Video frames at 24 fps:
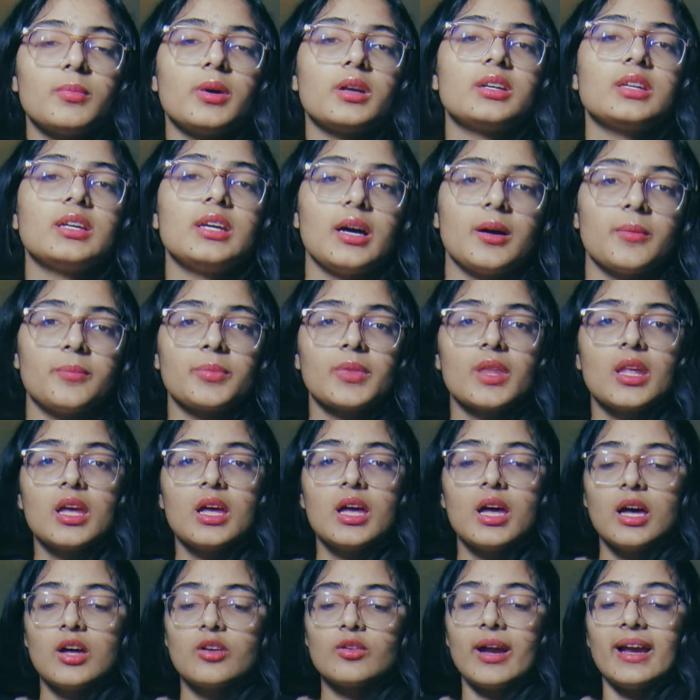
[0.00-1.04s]
But yeah,
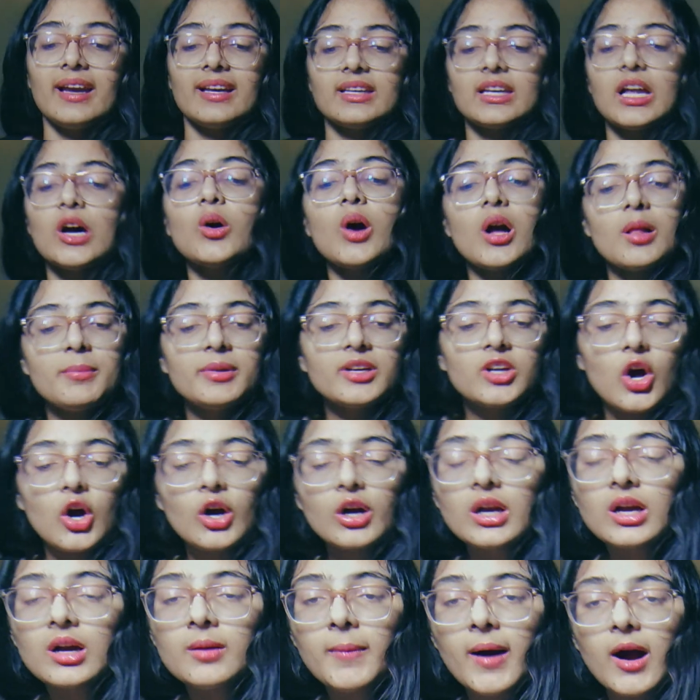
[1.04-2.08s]
right now I'll be
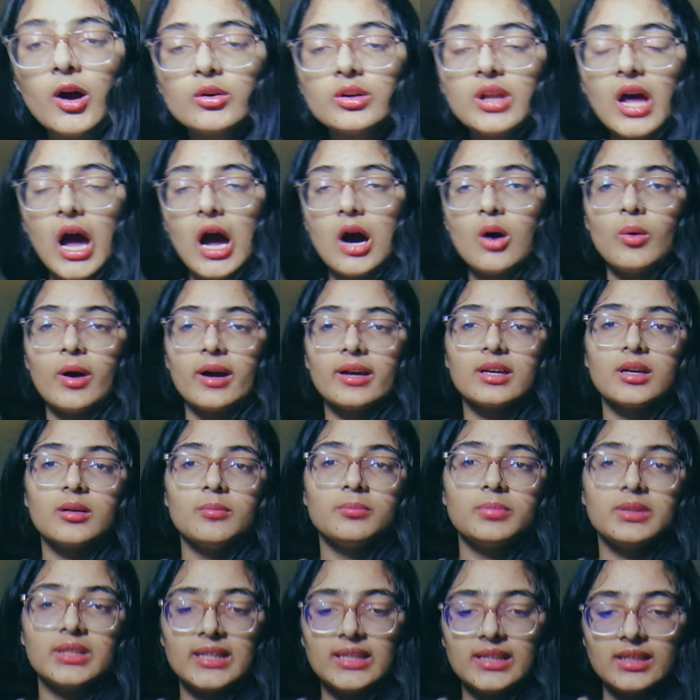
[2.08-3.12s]
talking about how I
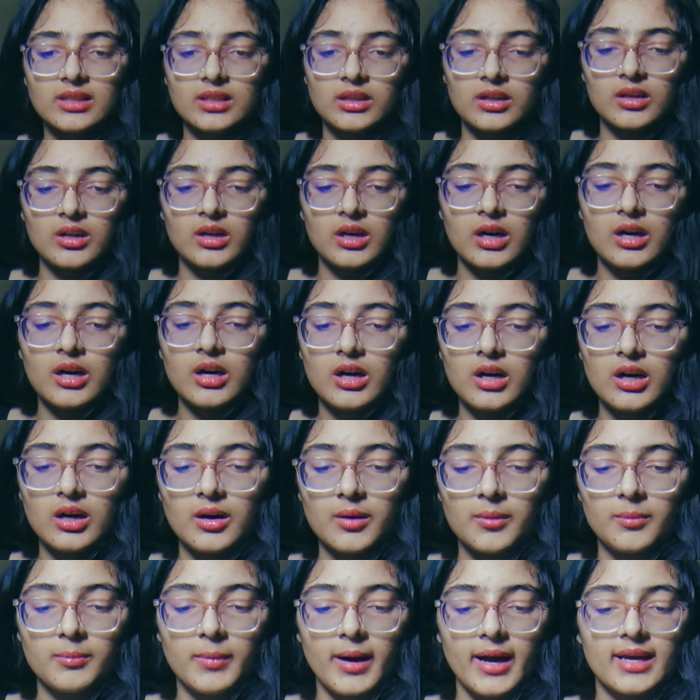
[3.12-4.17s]
complete
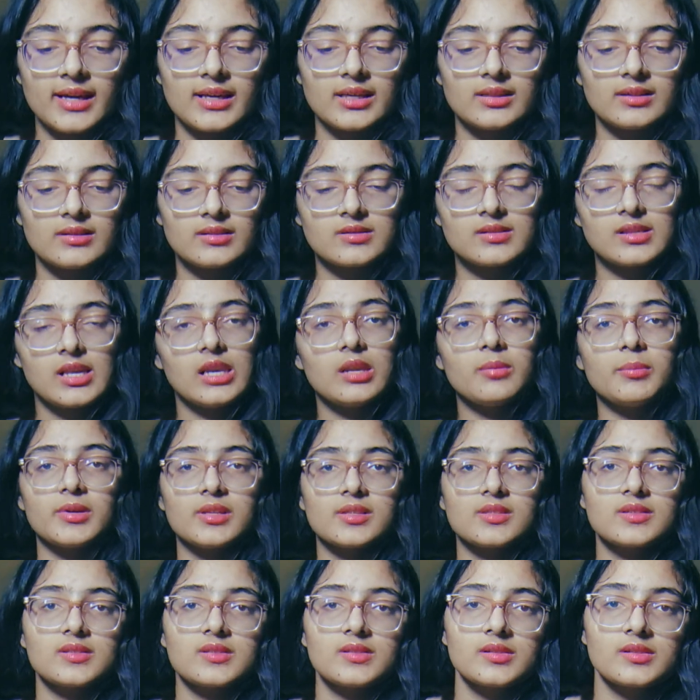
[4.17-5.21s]
my
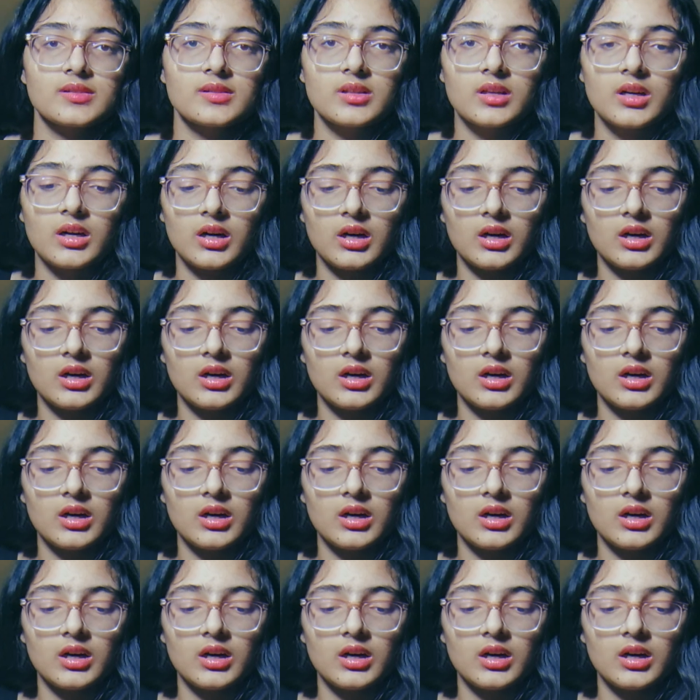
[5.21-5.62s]
syllabus,